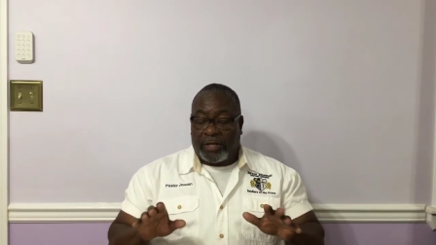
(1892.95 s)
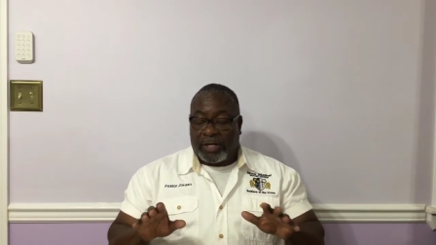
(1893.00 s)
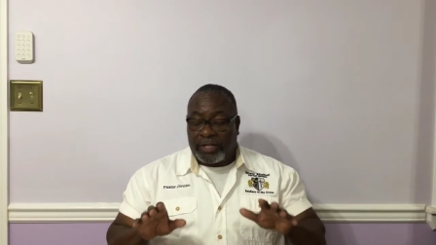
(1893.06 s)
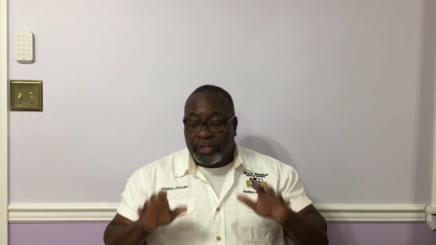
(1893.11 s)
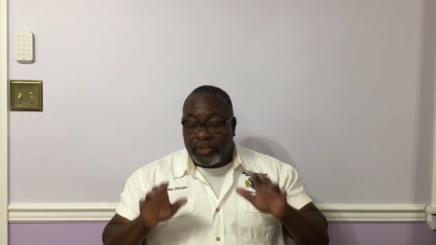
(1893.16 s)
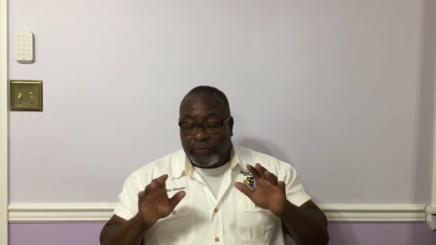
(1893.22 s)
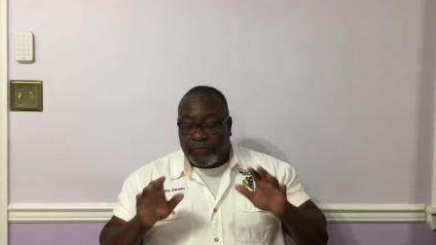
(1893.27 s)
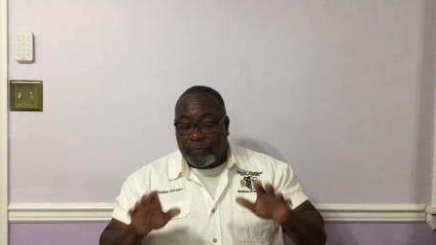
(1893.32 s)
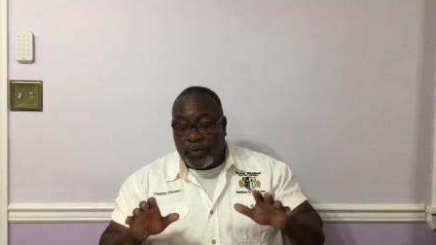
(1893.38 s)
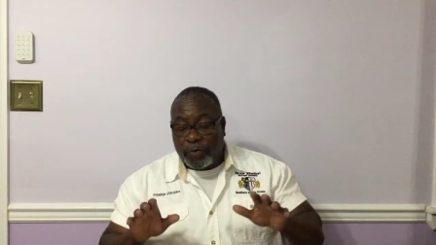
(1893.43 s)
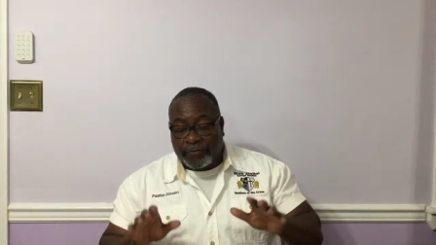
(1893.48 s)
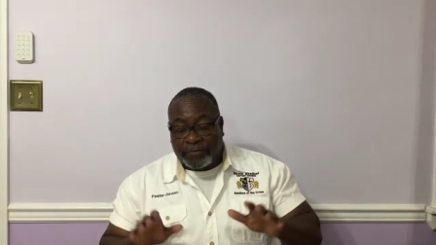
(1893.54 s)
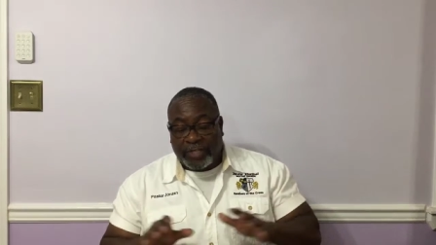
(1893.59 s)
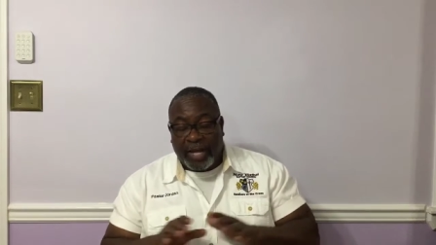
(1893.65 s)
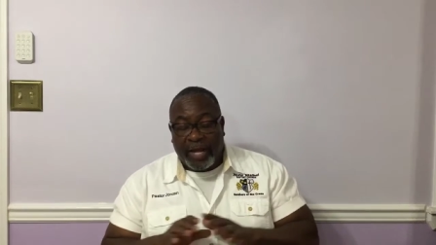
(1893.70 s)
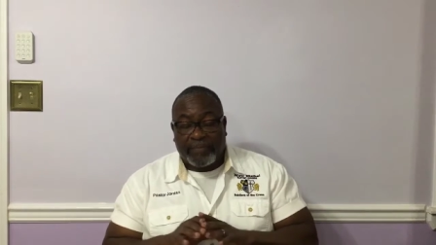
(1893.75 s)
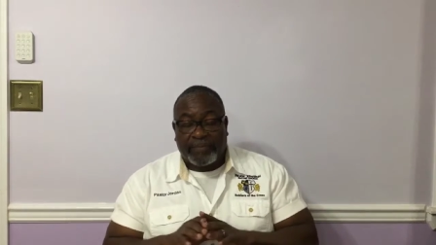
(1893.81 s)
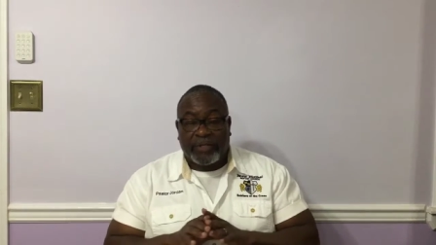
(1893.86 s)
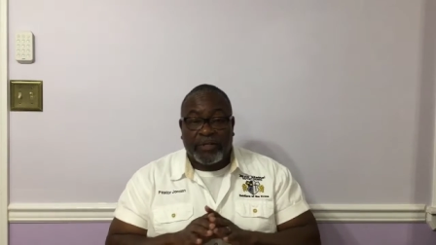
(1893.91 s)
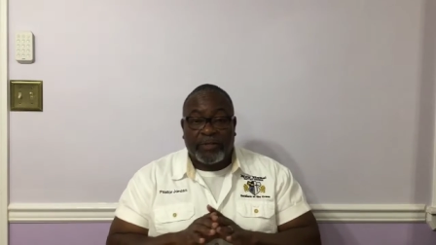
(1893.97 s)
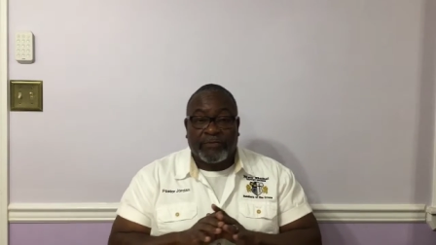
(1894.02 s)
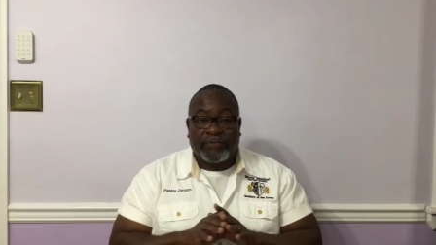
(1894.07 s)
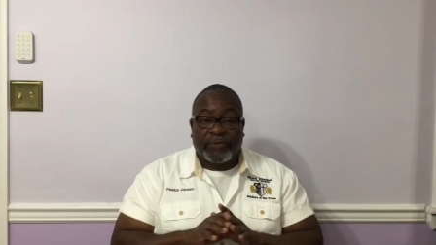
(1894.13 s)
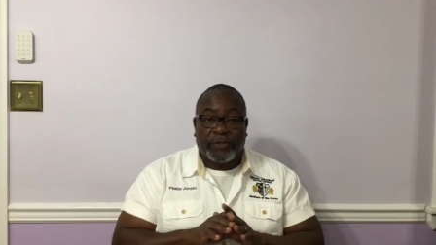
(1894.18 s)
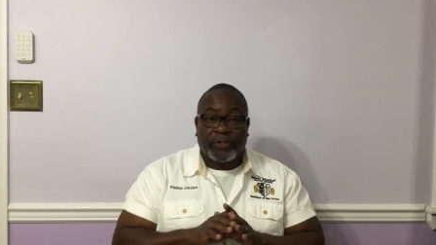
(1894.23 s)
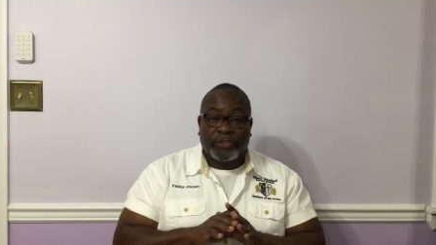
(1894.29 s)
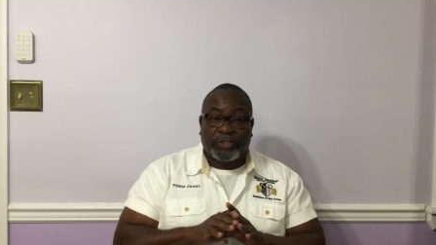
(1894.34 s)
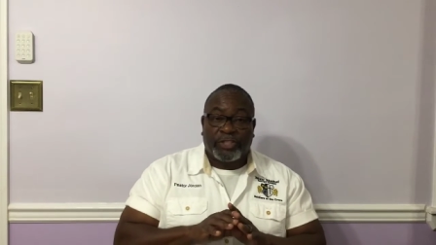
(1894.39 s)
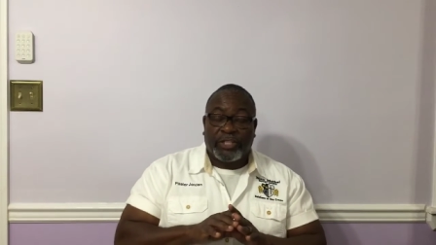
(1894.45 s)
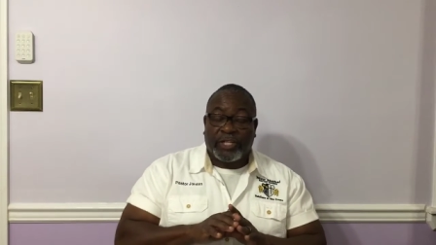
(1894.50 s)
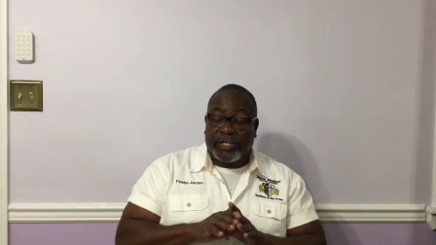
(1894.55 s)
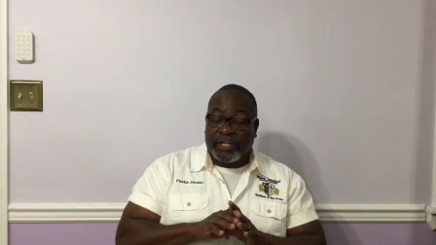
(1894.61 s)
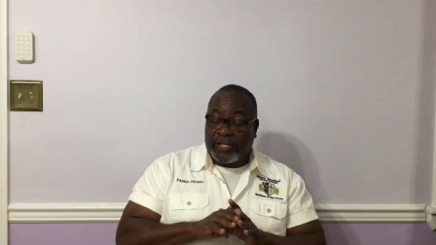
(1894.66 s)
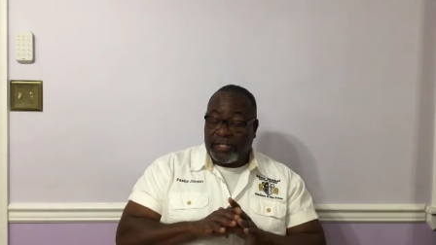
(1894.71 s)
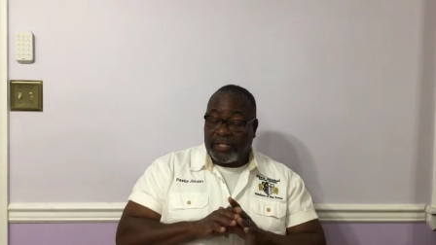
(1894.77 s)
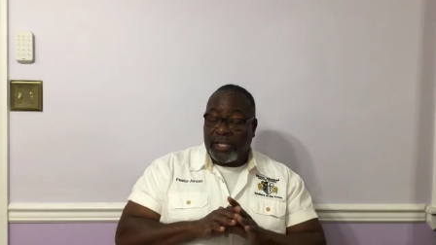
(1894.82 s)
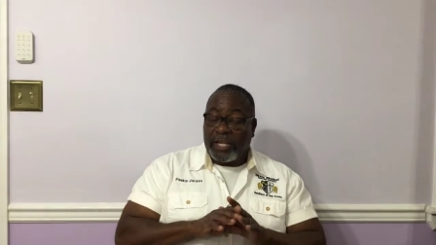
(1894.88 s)
uh, in the fourth chapter of First
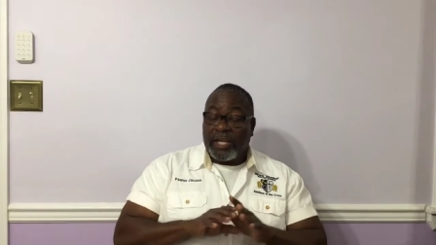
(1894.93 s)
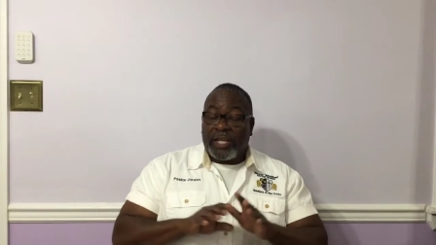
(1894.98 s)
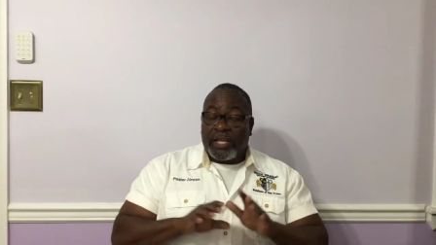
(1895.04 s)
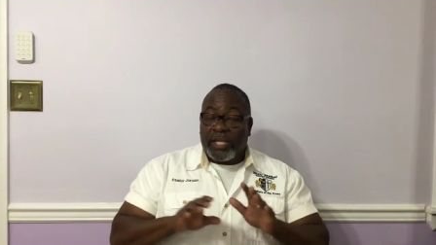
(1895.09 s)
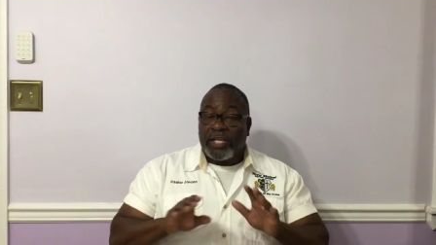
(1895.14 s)
John,